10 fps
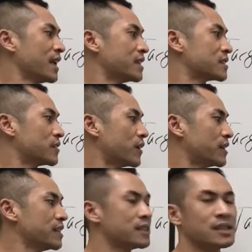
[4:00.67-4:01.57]
And so
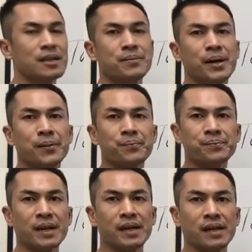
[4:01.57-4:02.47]
I need to think about
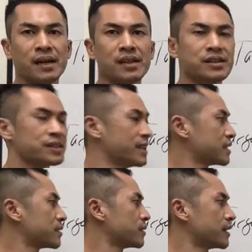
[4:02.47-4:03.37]
other
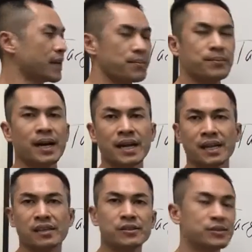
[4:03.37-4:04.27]
things that might
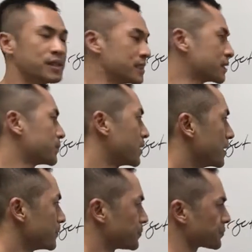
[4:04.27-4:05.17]
include this.
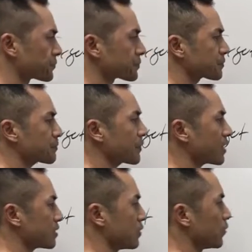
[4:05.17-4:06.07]
Right?
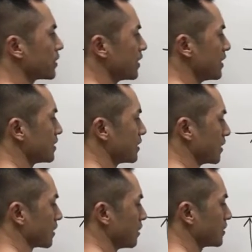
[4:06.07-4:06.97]
So what do I need
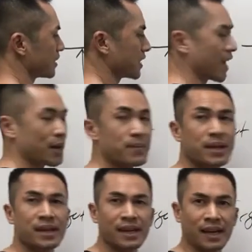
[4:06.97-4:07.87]
to close this gap?
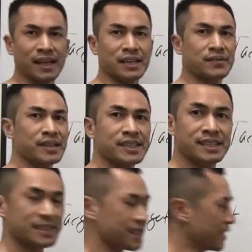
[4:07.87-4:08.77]
I definitely
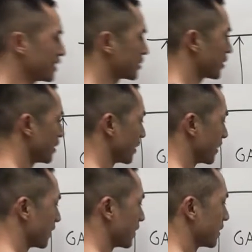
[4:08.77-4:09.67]
need to get
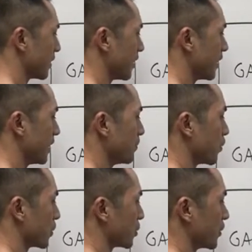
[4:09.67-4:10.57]
stronger. Right? I need
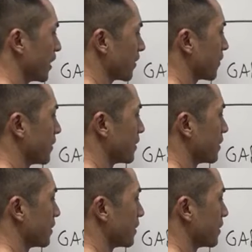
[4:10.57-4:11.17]
more strength.